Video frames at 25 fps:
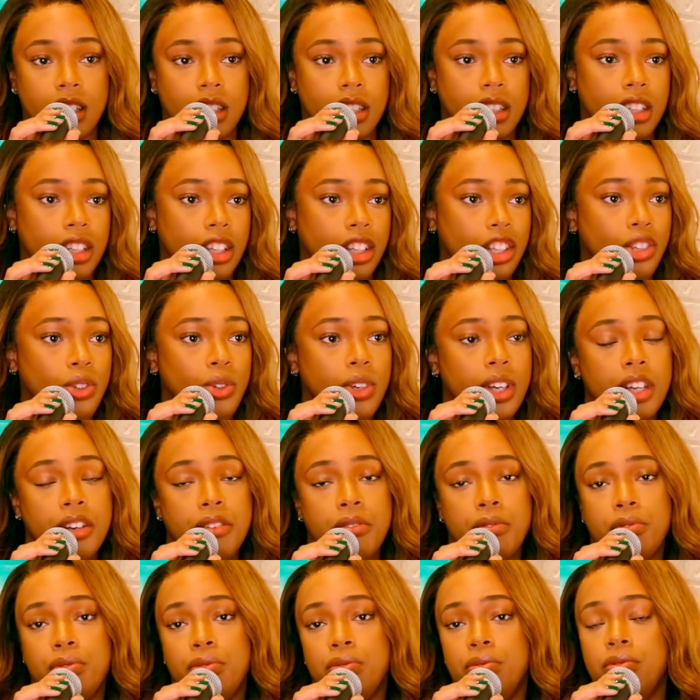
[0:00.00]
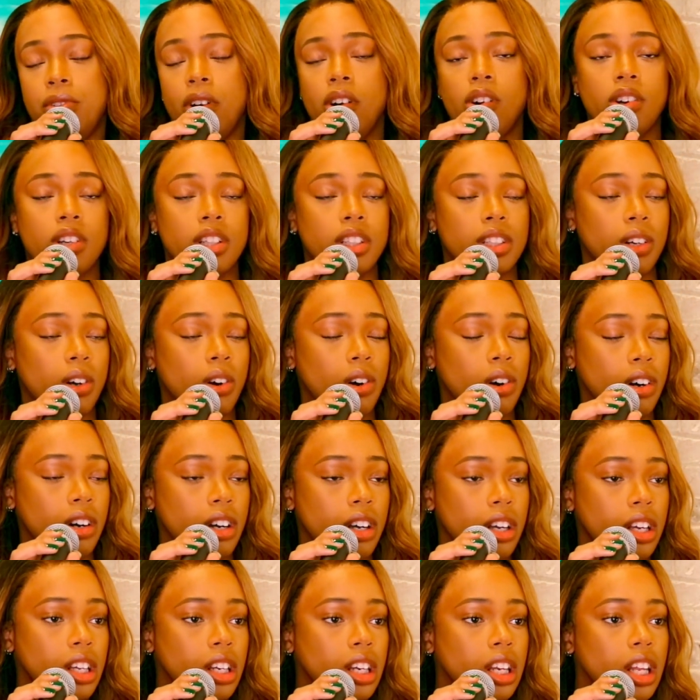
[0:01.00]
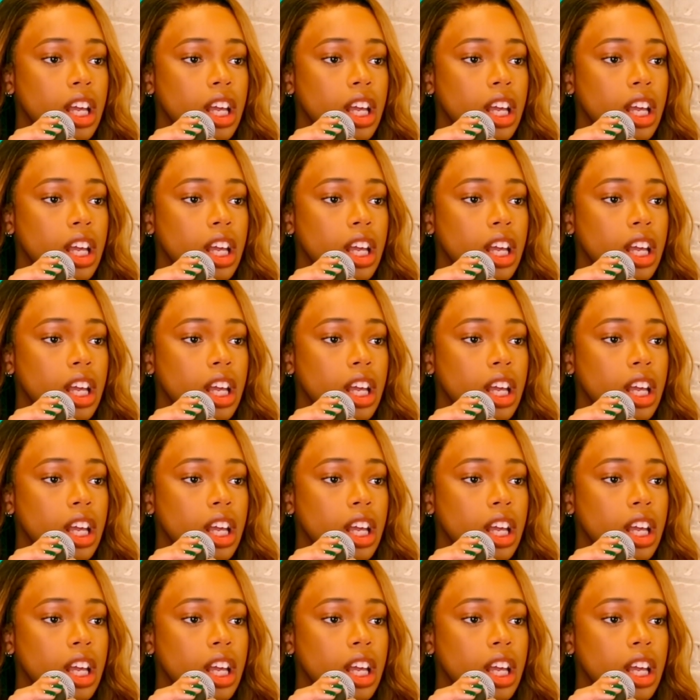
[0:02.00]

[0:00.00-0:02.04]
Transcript: you can focus on,